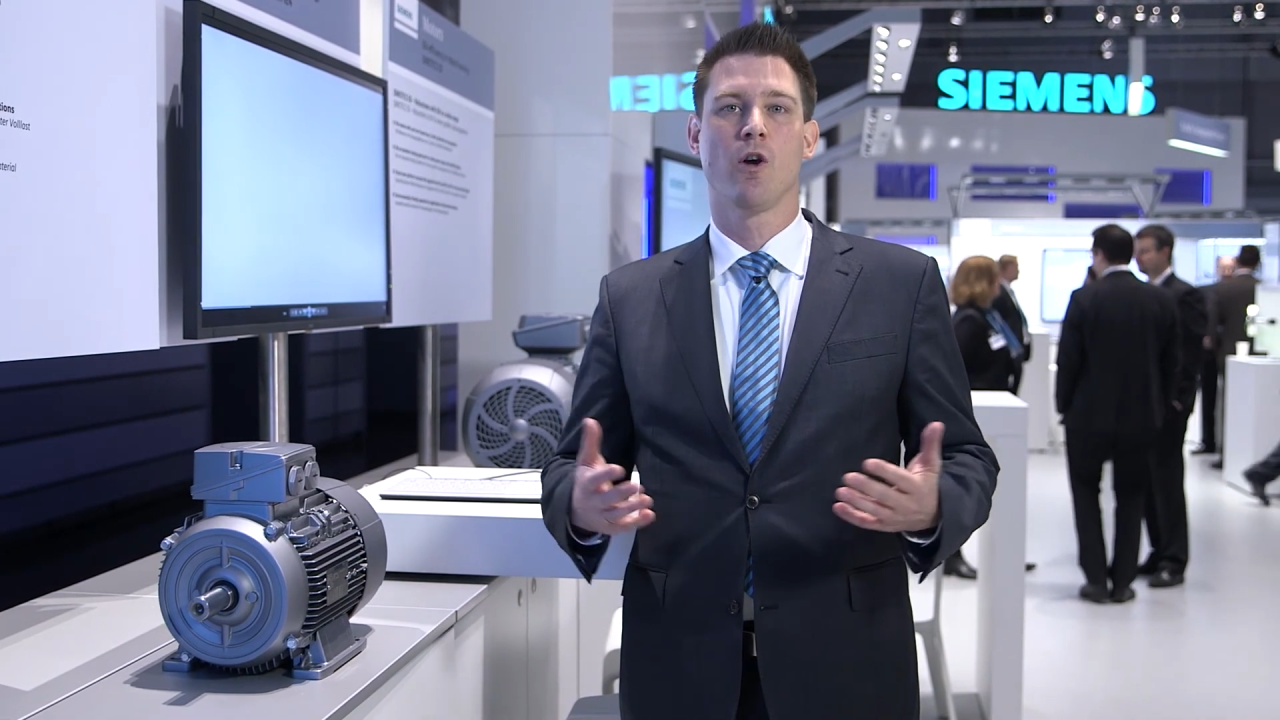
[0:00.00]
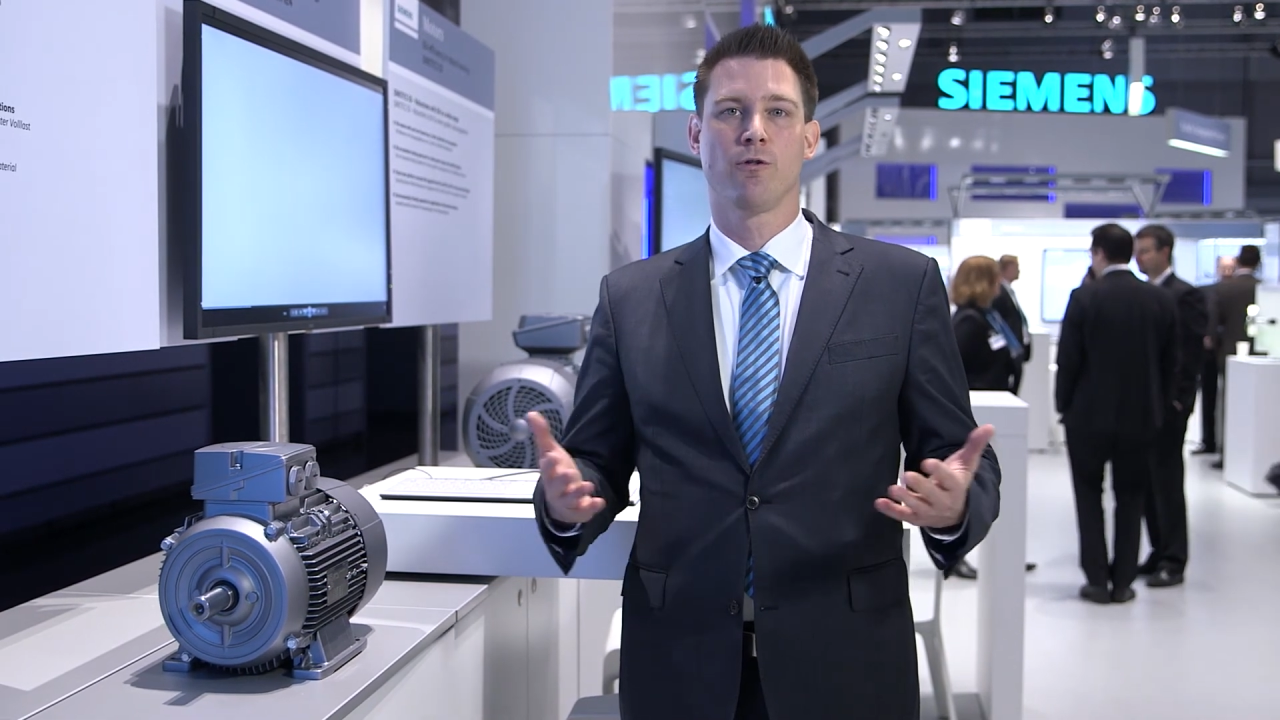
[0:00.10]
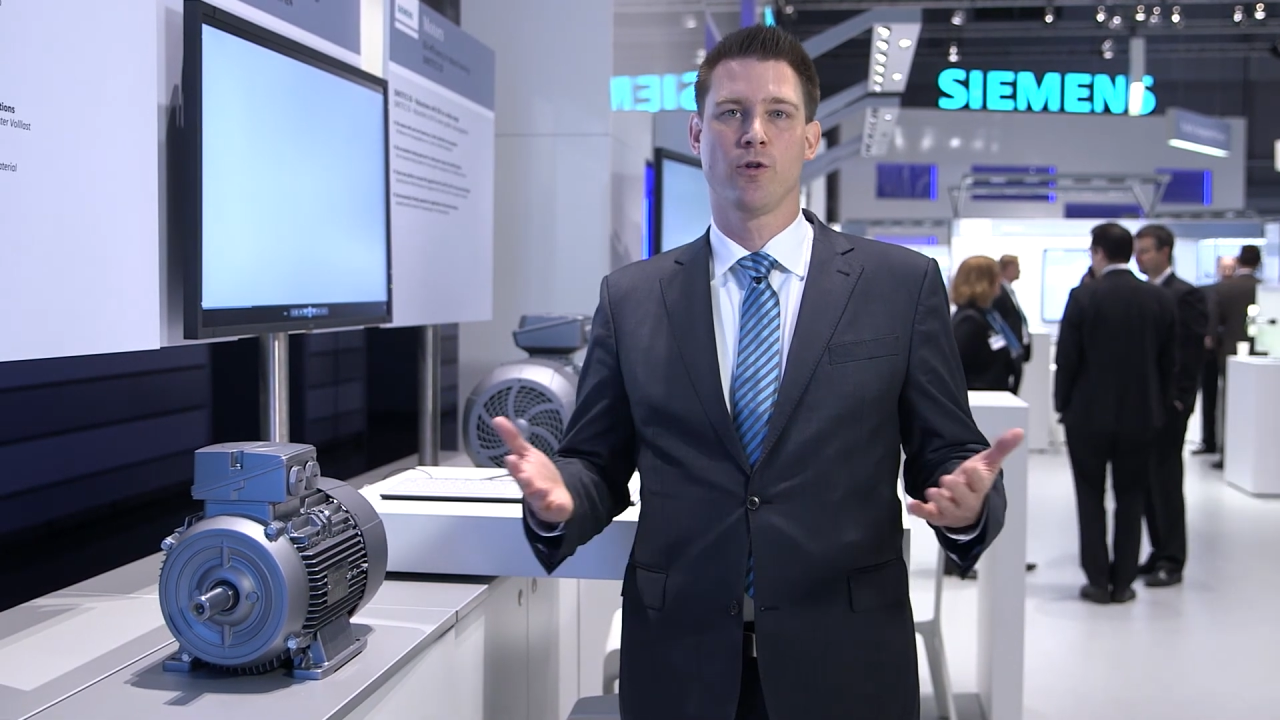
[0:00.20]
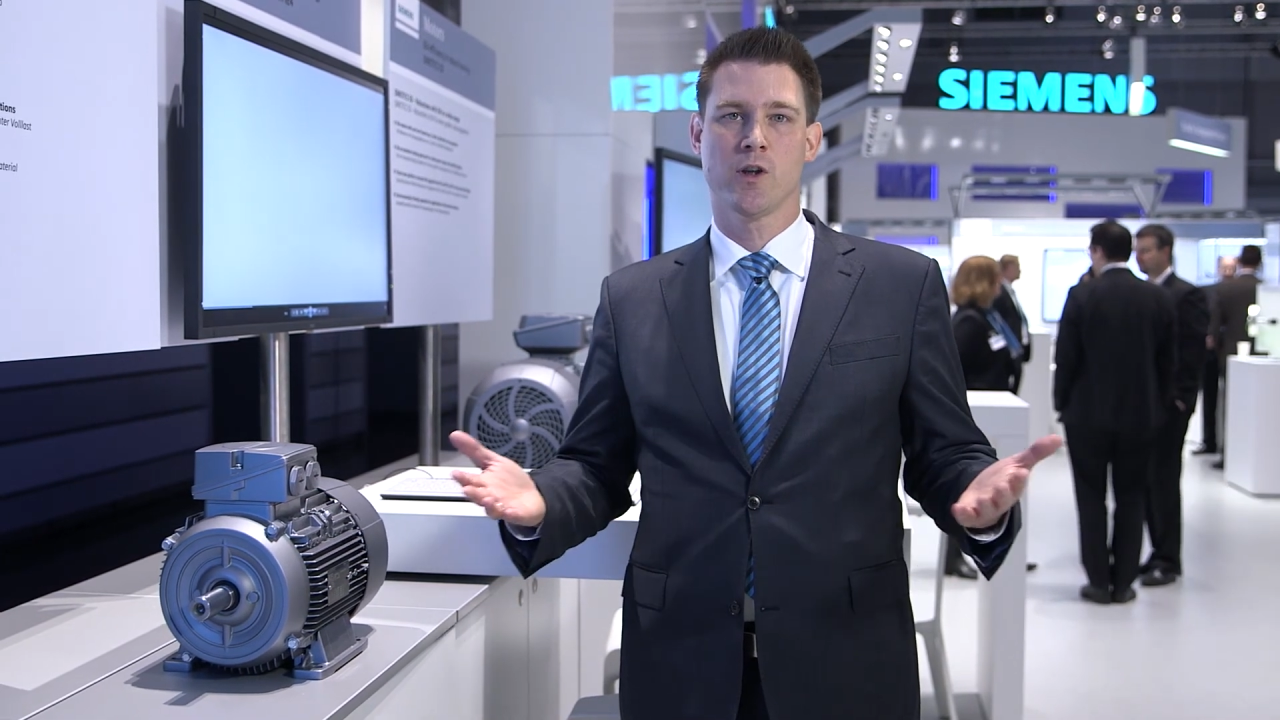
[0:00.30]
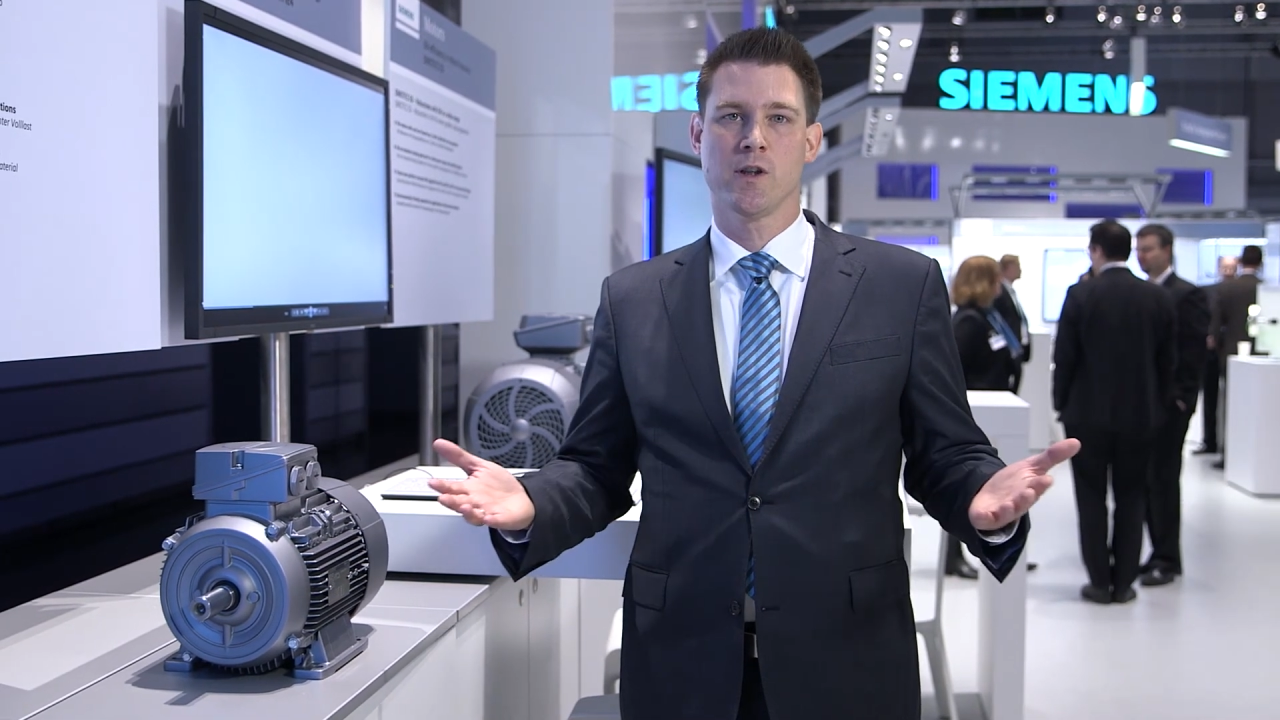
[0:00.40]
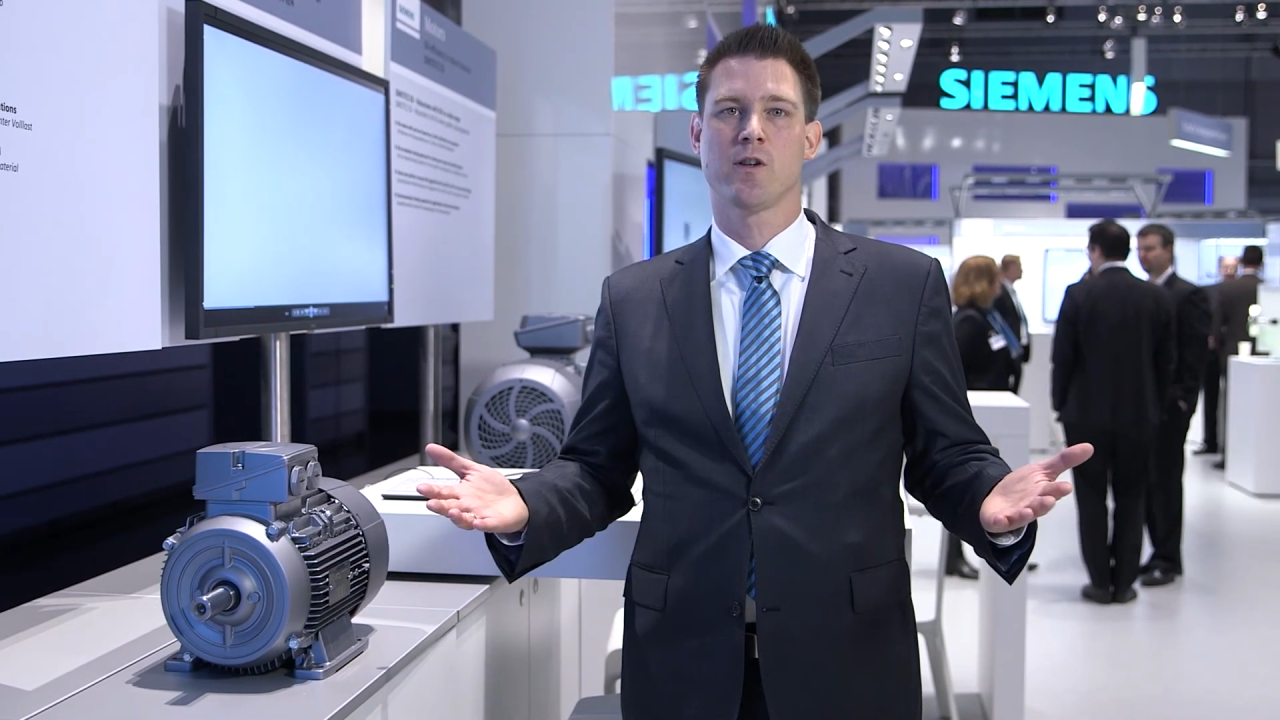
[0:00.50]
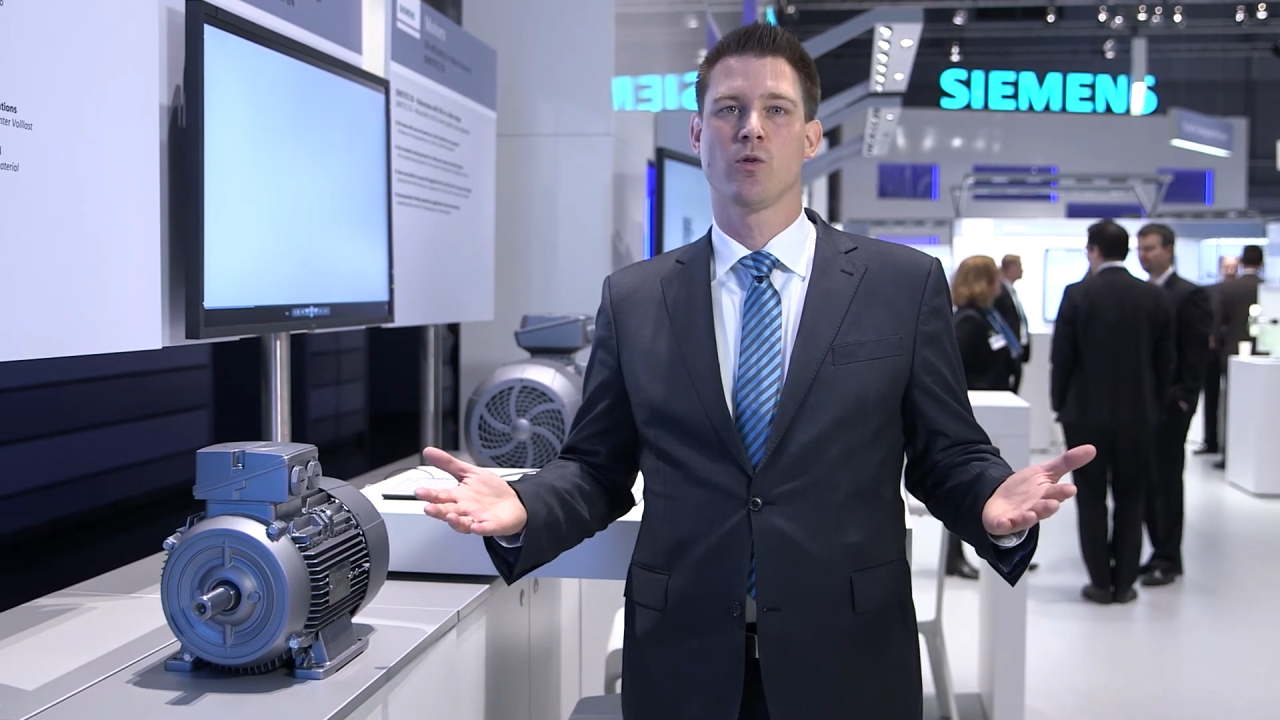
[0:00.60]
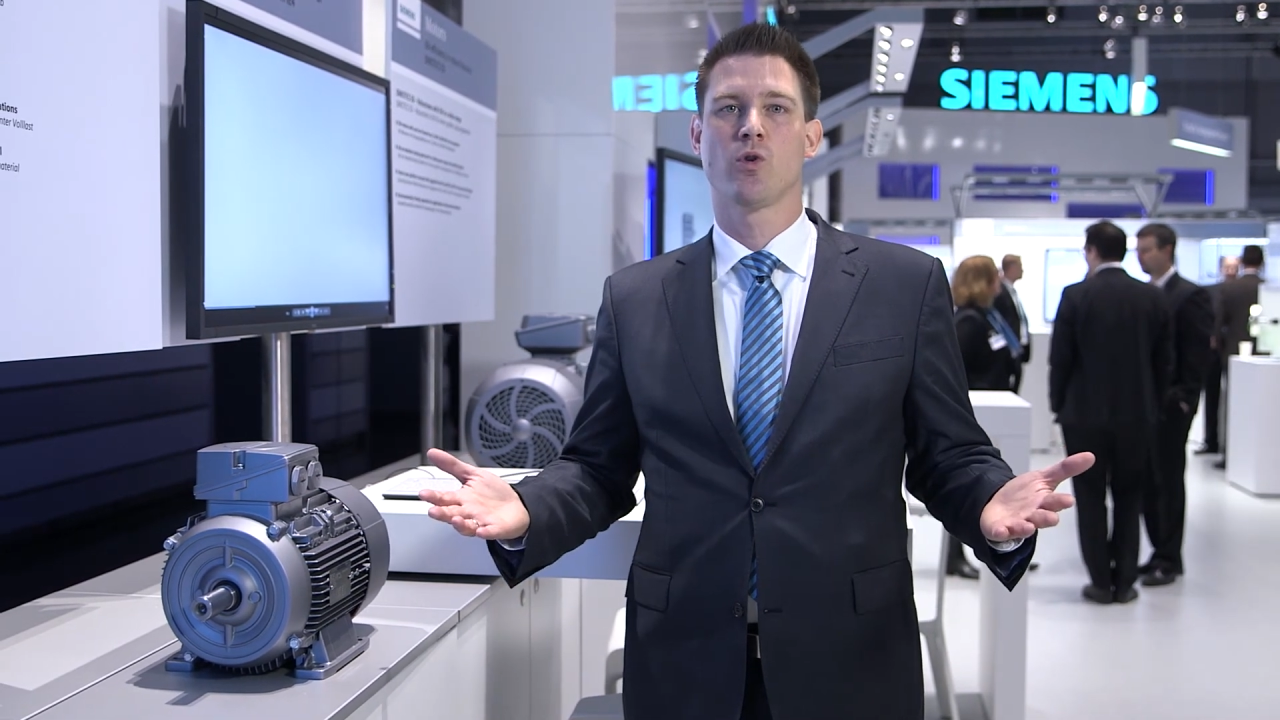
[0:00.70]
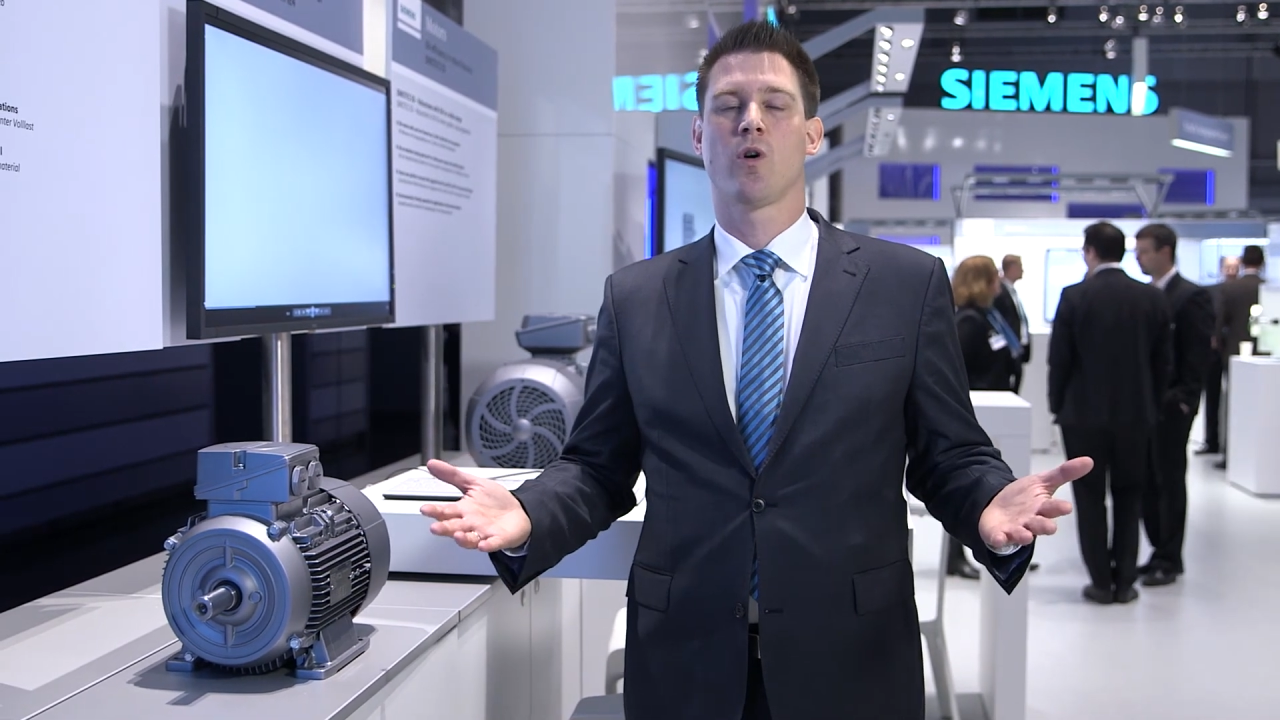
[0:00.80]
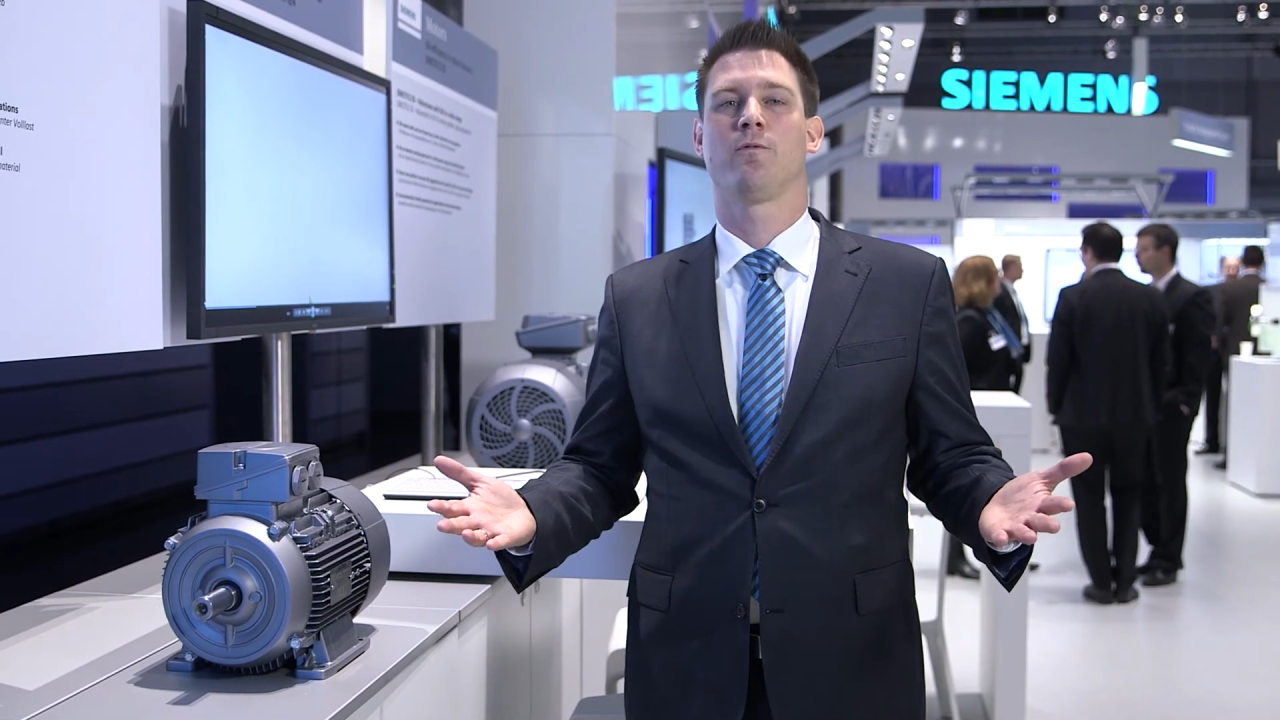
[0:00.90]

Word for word: to be prepared